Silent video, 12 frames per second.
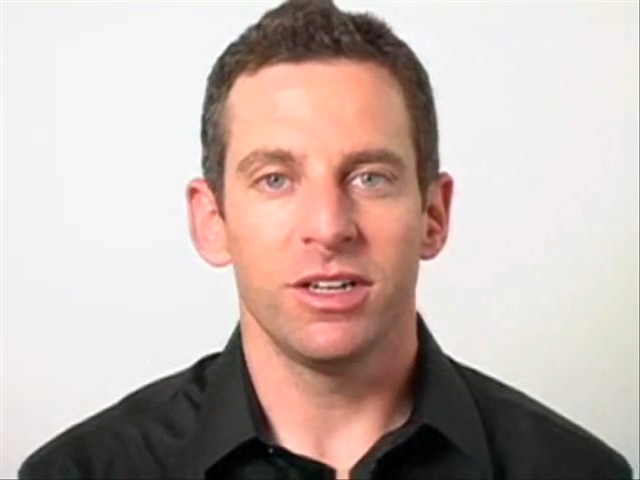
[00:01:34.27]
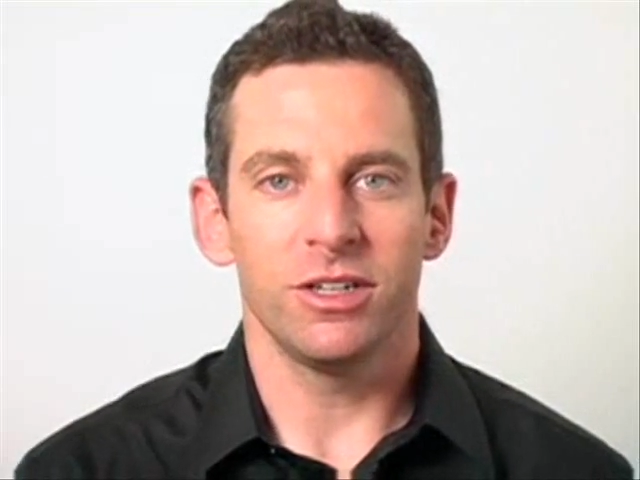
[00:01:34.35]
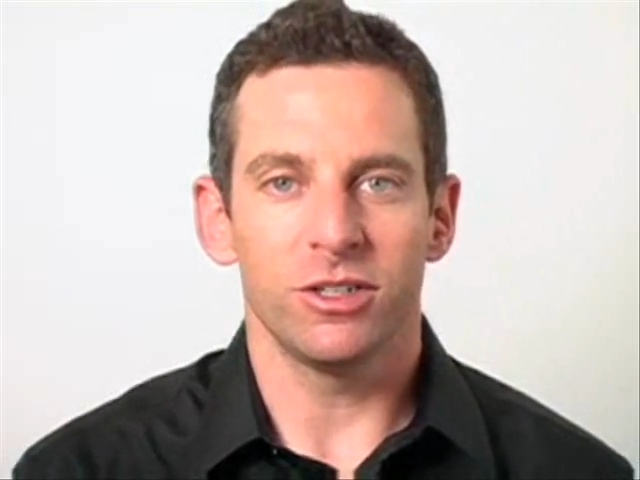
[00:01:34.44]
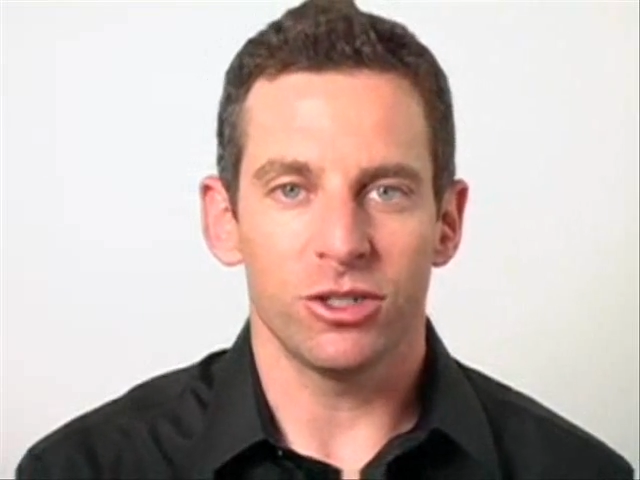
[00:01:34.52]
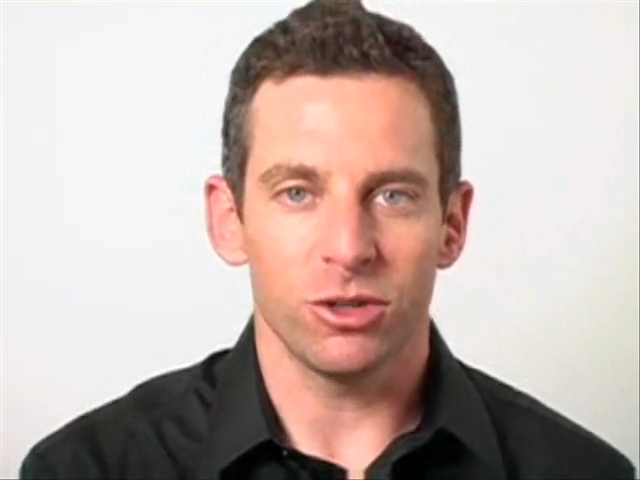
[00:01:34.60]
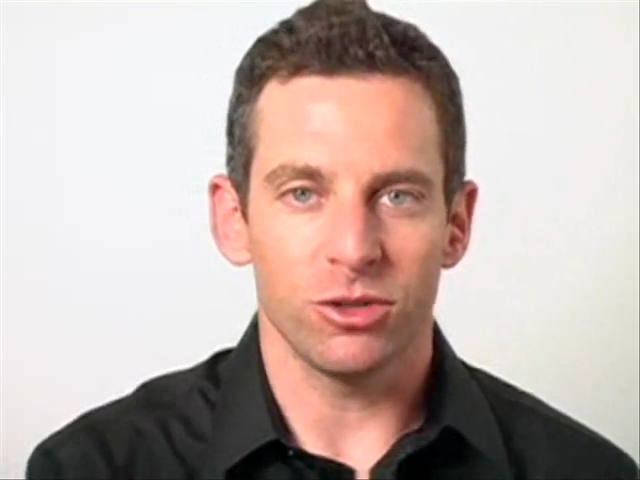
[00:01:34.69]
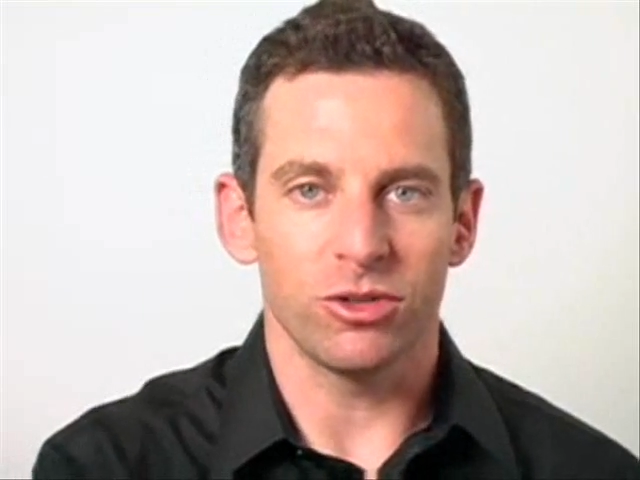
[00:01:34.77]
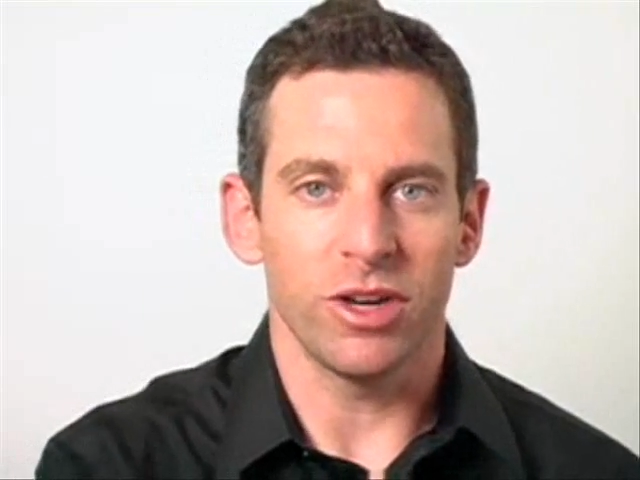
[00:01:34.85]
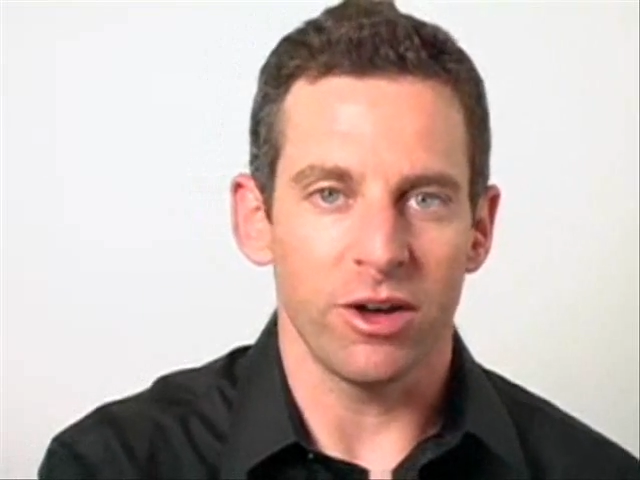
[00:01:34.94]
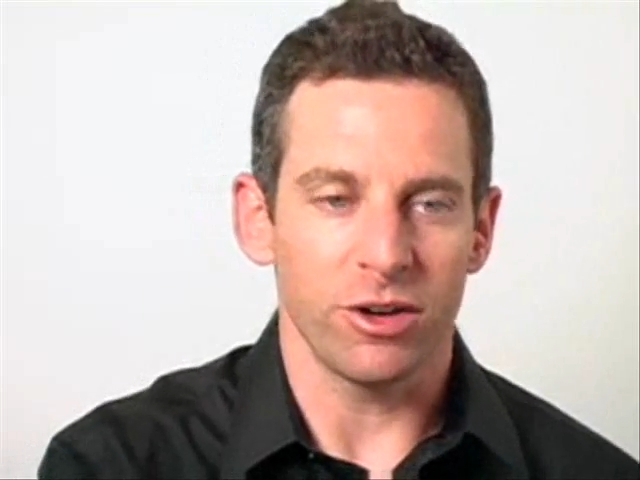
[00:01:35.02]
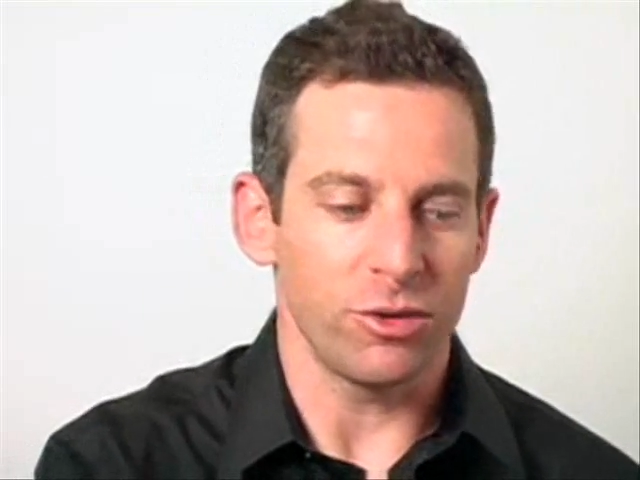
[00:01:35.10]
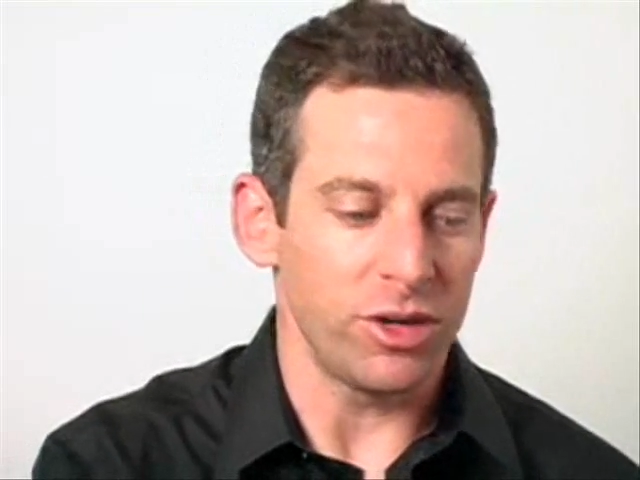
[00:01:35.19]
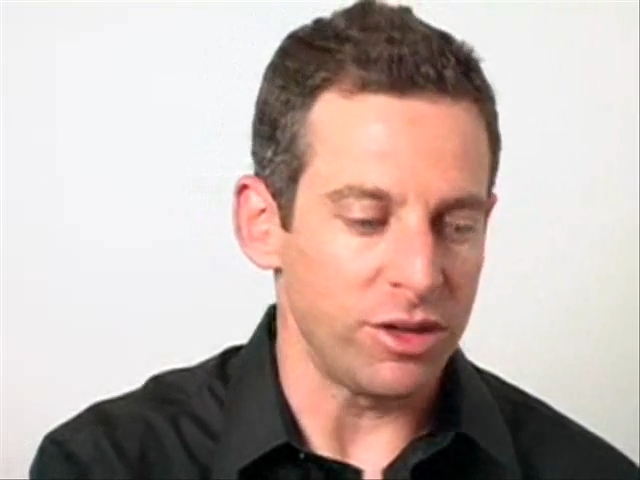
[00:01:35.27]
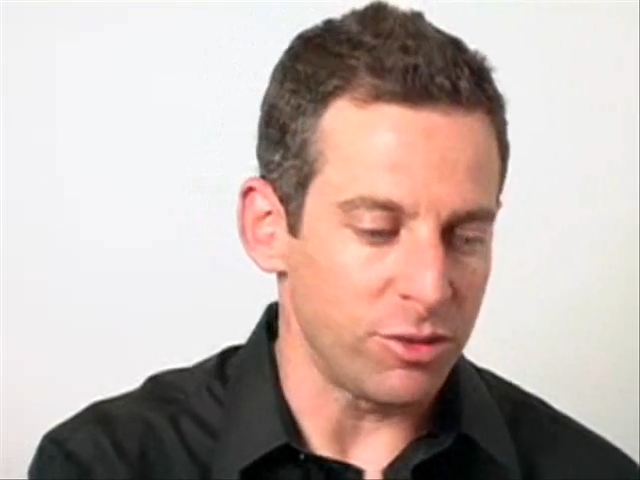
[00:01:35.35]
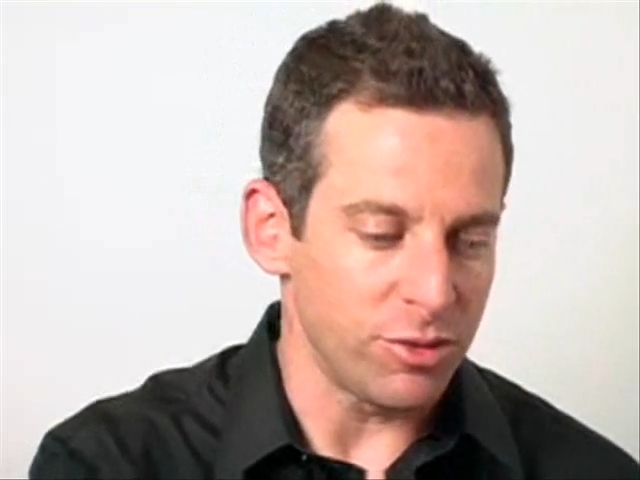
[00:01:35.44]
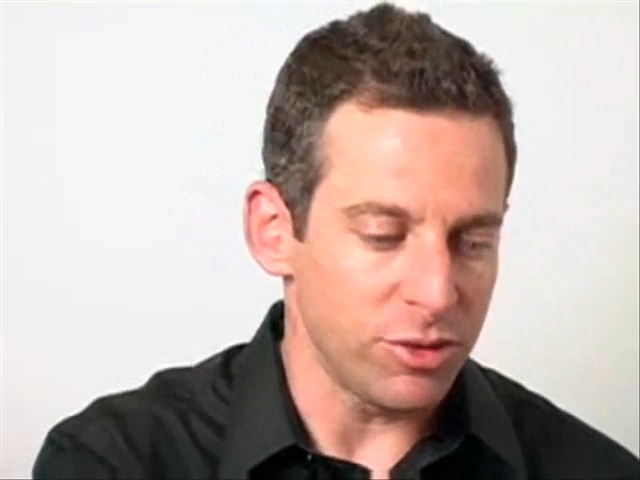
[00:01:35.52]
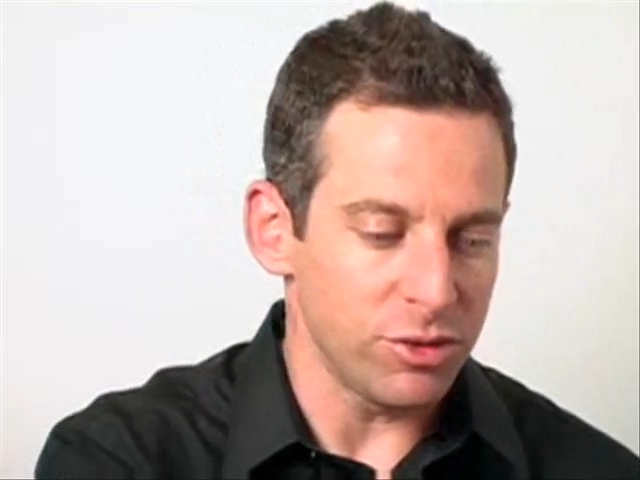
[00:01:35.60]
your children how to grieve.